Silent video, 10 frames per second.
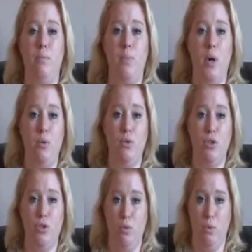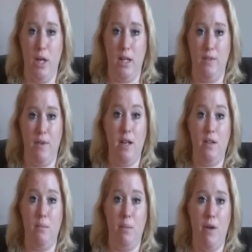broach the subject of
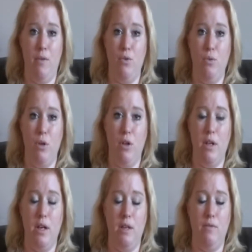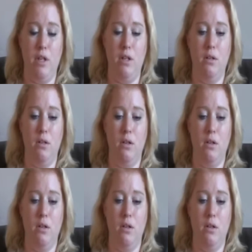anything paranormal on that evening.